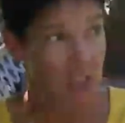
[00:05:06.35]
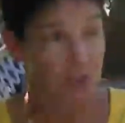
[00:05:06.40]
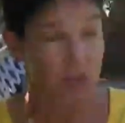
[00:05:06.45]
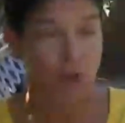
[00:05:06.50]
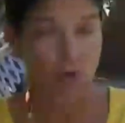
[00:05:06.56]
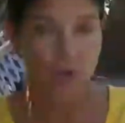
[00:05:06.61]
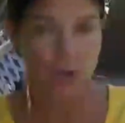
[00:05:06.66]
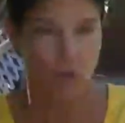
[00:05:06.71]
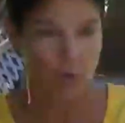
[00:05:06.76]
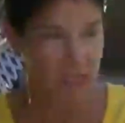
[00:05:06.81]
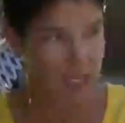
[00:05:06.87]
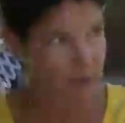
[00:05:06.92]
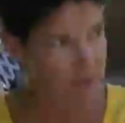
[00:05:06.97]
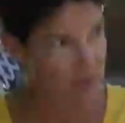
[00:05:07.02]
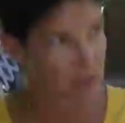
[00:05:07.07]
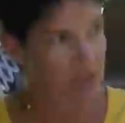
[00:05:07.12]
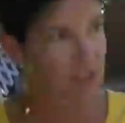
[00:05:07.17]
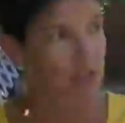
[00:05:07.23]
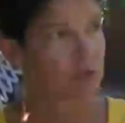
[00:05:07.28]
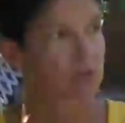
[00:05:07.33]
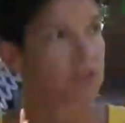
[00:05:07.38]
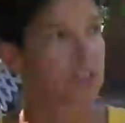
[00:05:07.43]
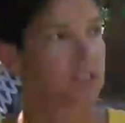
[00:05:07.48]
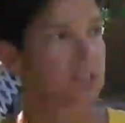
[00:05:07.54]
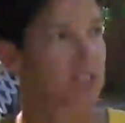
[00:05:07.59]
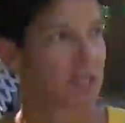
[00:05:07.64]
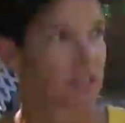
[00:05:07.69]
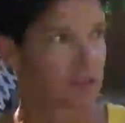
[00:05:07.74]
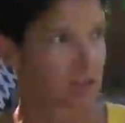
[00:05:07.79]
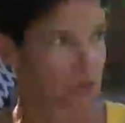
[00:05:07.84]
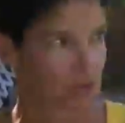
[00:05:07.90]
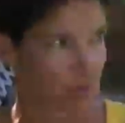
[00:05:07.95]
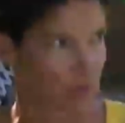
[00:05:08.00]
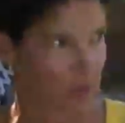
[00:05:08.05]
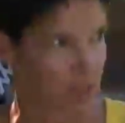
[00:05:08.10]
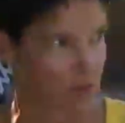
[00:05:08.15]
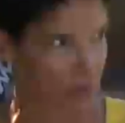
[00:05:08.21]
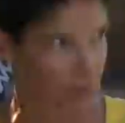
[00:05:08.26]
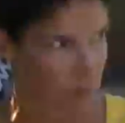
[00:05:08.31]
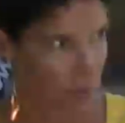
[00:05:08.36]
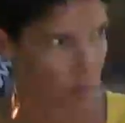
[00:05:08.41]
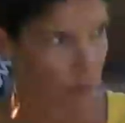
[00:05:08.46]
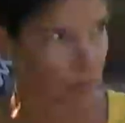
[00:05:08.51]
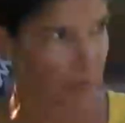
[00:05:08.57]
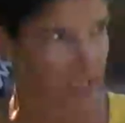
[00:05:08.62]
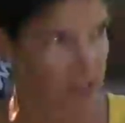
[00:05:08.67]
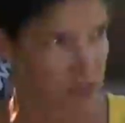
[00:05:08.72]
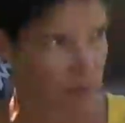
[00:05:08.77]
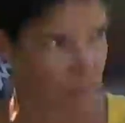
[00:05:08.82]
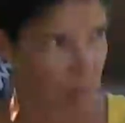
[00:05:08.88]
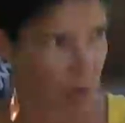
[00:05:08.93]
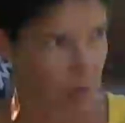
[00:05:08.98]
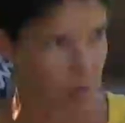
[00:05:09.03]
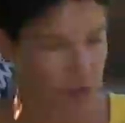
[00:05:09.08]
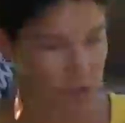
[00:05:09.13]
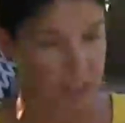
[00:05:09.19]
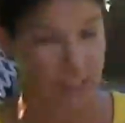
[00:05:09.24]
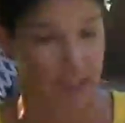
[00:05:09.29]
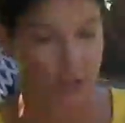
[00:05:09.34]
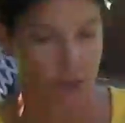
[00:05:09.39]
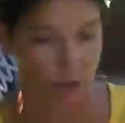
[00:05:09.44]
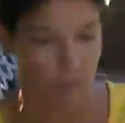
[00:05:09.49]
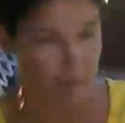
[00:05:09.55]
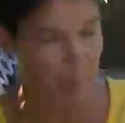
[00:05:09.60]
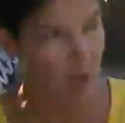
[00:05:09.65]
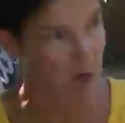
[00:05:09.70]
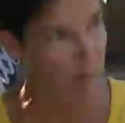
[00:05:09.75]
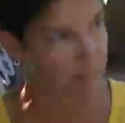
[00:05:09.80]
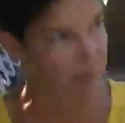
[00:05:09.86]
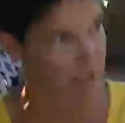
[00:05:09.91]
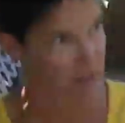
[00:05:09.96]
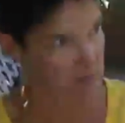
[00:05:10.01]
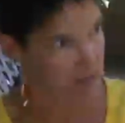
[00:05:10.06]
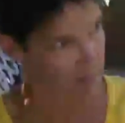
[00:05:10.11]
So you have to literally take the joint through a range of motion, and you're pumping.